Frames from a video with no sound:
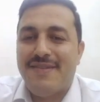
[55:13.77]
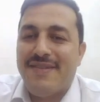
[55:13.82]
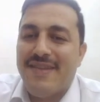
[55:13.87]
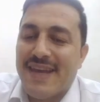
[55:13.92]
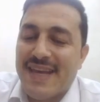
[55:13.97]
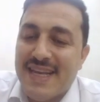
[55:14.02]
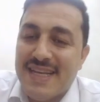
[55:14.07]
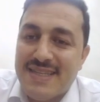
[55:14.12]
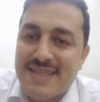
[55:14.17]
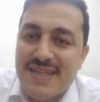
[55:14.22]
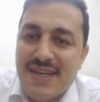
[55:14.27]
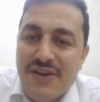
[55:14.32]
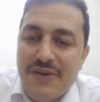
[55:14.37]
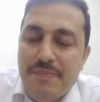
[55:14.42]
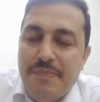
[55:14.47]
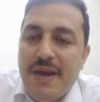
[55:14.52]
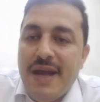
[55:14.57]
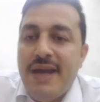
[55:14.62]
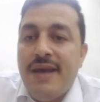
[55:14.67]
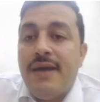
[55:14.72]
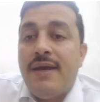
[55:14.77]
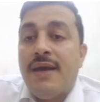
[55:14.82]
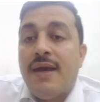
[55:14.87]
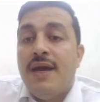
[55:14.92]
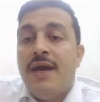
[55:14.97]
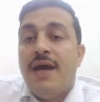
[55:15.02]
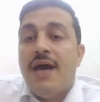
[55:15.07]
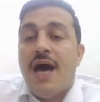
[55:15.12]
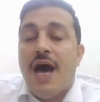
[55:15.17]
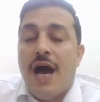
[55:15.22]
the kids are playing.
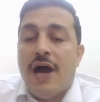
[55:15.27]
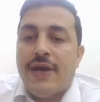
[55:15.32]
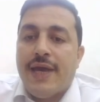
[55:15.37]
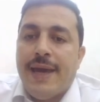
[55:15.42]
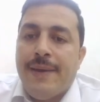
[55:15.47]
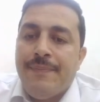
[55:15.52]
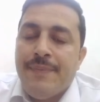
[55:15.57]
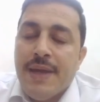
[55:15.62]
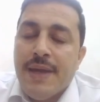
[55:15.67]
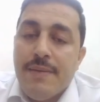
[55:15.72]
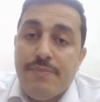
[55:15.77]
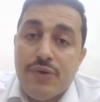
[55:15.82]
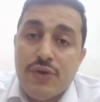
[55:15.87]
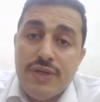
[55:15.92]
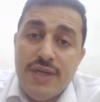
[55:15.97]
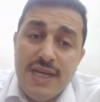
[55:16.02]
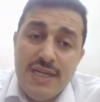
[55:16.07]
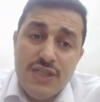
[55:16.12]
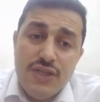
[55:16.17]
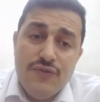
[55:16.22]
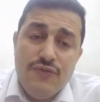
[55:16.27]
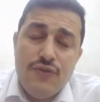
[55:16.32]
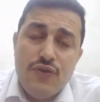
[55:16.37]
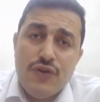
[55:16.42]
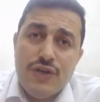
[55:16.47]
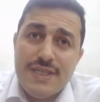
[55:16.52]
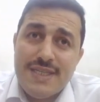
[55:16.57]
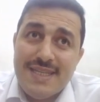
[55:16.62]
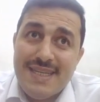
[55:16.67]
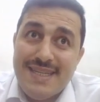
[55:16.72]
Okay, proctalgia
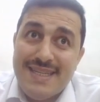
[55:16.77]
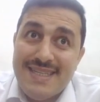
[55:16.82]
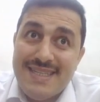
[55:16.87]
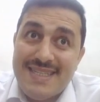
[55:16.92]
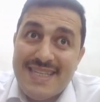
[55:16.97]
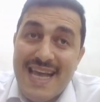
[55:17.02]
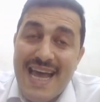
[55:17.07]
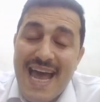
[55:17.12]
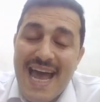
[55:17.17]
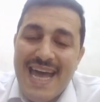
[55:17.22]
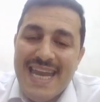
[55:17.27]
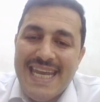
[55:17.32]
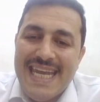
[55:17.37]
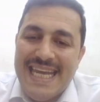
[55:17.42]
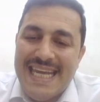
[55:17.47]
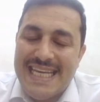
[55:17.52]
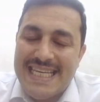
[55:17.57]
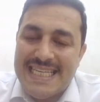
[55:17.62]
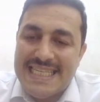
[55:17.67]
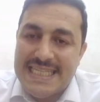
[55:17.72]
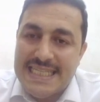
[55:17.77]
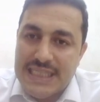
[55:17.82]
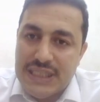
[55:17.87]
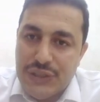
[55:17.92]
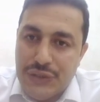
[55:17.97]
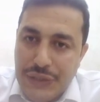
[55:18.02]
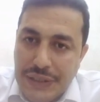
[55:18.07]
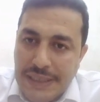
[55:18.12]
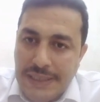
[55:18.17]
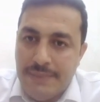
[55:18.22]
fugus, it is an
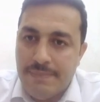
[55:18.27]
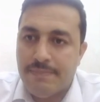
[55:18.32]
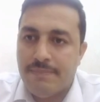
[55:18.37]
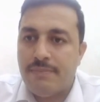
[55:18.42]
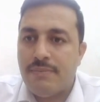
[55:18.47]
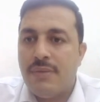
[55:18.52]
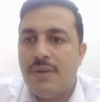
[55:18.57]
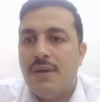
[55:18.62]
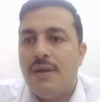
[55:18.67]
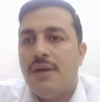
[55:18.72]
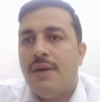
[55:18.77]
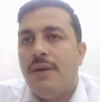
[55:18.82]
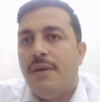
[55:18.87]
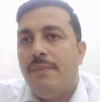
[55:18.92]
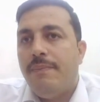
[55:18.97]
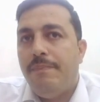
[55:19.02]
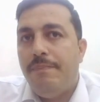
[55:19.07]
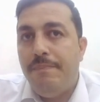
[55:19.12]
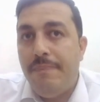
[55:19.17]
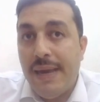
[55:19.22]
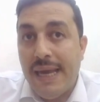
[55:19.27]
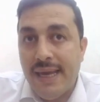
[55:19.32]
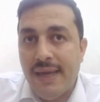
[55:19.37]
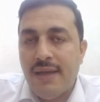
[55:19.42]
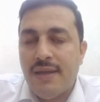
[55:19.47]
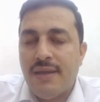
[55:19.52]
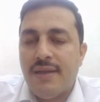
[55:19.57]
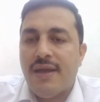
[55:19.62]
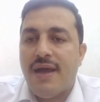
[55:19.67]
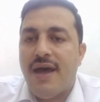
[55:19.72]
extreme
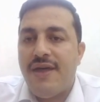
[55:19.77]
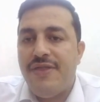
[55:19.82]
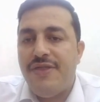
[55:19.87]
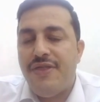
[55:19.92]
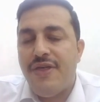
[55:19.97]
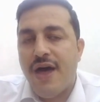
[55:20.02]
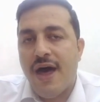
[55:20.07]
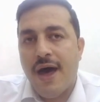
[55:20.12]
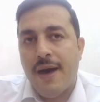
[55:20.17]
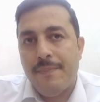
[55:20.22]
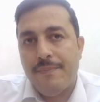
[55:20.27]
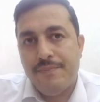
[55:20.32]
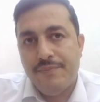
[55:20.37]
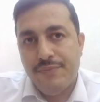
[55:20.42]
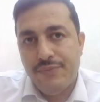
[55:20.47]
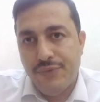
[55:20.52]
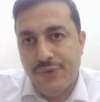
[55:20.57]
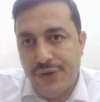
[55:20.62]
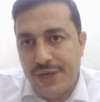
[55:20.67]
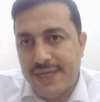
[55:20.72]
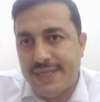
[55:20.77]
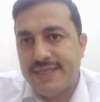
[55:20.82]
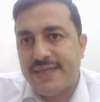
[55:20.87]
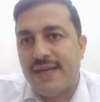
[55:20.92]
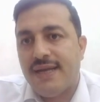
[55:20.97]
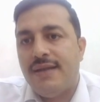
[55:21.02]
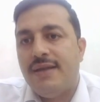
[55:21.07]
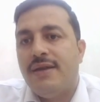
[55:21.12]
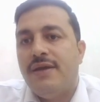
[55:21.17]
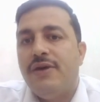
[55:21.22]
pain at the
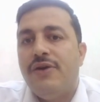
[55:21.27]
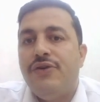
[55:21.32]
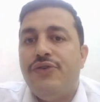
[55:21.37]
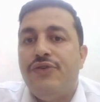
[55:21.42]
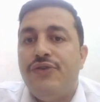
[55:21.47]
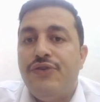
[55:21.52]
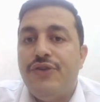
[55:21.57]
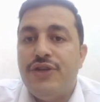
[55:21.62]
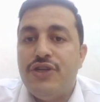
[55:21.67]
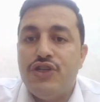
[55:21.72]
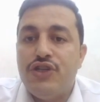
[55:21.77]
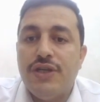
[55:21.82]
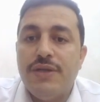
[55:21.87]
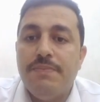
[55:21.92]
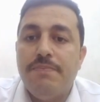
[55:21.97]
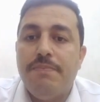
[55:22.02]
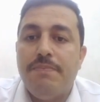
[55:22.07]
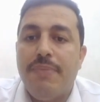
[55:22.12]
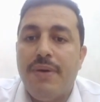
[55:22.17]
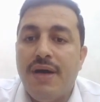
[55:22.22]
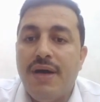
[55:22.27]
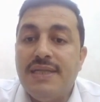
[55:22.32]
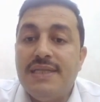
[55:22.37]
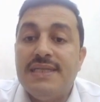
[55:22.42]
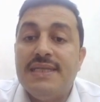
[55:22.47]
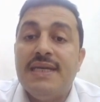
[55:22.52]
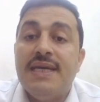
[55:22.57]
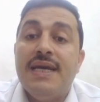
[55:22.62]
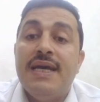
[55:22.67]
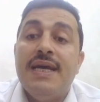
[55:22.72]
rectal region,
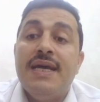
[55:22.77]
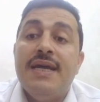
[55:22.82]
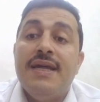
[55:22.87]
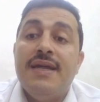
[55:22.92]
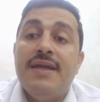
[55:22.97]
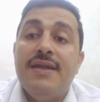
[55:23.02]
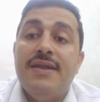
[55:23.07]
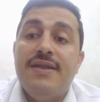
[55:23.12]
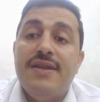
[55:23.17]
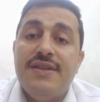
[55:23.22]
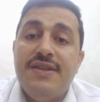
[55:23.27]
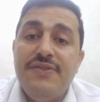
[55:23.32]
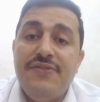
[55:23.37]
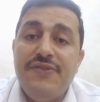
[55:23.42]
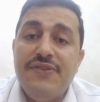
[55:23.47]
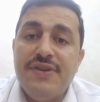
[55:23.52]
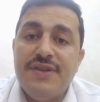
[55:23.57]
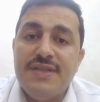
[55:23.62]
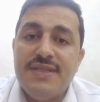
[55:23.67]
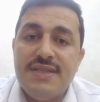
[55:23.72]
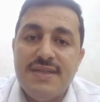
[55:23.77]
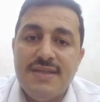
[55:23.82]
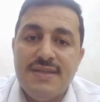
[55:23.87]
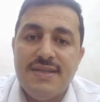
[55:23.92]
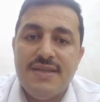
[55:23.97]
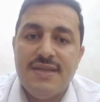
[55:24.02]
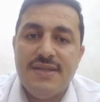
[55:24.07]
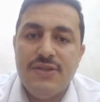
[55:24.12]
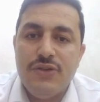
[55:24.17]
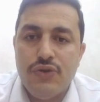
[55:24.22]
but the difference
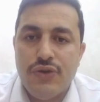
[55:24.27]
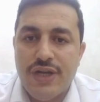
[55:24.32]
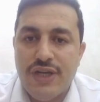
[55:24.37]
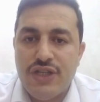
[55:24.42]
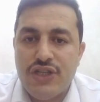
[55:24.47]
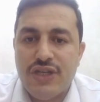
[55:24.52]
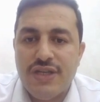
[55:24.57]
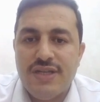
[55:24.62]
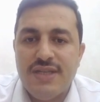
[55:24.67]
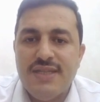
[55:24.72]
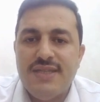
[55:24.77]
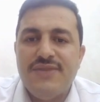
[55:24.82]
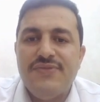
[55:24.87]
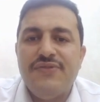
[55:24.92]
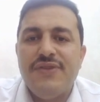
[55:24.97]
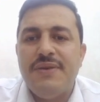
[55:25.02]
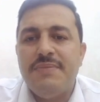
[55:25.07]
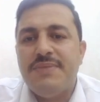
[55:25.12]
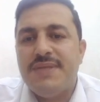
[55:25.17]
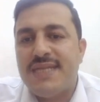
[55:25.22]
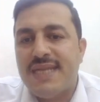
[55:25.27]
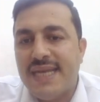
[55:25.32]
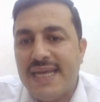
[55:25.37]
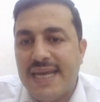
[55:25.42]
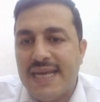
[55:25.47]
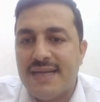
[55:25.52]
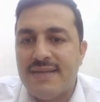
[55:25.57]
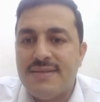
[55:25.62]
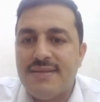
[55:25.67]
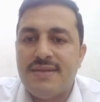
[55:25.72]
is the duration. It's from
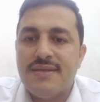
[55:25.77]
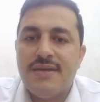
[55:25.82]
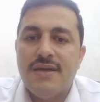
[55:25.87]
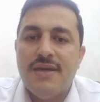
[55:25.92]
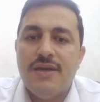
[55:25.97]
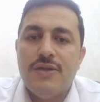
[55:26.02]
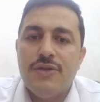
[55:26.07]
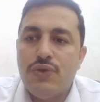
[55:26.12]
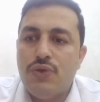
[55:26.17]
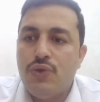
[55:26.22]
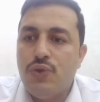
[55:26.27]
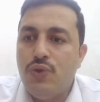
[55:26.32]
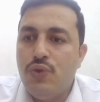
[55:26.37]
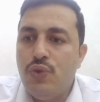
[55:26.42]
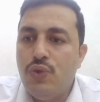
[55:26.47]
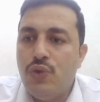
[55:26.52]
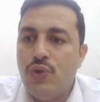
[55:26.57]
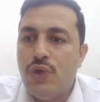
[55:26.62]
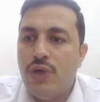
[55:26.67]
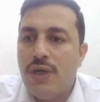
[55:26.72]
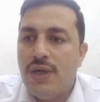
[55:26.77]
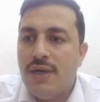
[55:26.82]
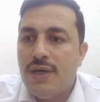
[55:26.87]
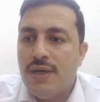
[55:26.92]
seconds to,